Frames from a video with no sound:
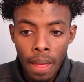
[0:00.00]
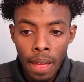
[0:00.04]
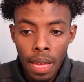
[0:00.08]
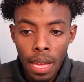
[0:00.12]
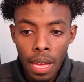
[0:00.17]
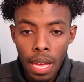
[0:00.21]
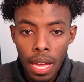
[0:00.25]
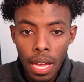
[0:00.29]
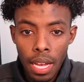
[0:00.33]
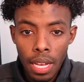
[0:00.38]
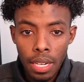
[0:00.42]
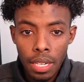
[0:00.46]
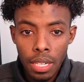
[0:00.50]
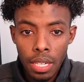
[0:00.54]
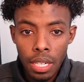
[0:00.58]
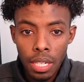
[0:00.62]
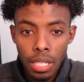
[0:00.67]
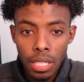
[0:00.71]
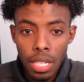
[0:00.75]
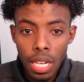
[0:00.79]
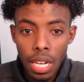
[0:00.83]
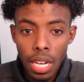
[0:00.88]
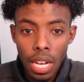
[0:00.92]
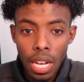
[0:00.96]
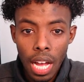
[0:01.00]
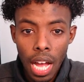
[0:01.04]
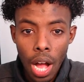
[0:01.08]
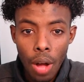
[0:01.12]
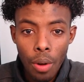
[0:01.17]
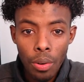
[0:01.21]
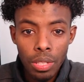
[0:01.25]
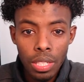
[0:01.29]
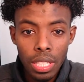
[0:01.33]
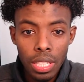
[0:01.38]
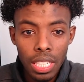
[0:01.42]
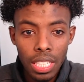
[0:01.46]
And yeah, I
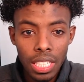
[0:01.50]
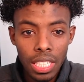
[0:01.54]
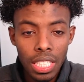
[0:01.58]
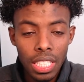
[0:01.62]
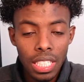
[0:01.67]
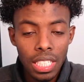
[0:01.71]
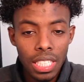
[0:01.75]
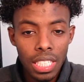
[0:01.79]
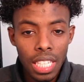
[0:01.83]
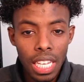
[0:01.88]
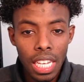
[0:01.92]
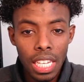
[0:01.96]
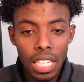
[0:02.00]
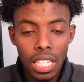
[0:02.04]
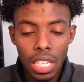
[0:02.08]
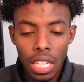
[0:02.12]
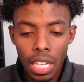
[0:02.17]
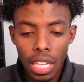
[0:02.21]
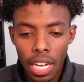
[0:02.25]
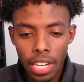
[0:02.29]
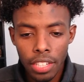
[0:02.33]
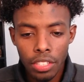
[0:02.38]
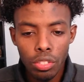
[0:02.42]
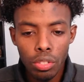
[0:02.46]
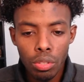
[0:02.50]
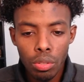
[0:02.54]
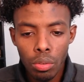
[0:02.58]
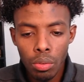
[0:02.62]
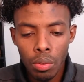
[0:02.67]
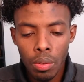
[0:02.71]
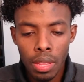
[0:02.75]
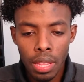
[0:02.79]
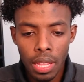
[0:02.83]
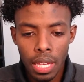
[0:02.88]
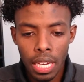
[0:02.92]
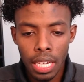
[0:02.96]
was legit saying logical
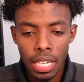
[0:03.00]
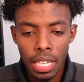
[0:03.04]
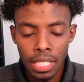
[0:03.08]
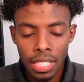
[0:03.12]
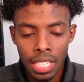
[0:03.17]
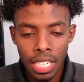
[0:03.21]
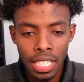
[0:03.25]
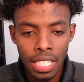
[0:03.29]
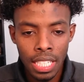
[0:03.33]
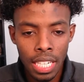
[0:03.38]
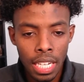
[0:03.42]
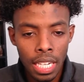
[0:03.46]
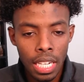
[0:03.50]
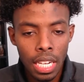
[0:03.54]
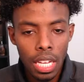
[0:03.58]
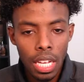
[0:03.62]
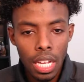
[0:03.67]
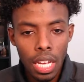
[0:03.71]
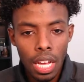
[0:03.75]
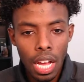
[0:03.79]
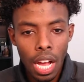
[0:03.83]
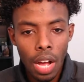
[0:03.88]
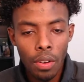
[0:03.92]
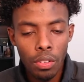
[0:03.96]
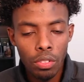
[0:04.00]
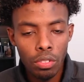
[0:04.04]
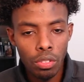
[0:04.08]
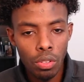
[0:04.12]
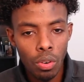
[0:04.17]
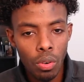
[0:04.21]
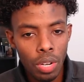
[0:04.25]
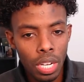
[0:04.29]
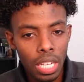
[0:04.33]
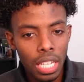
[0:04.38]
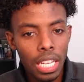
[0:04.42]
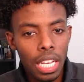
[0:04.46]
things, and yet I was
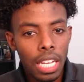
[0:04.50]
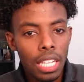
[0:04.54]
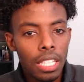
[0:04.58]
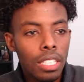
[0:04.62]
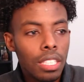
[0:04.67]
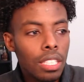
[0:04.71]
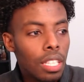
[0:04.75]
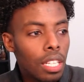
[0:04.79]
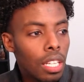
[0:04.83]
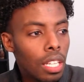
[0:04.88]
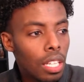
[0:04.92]
going against it.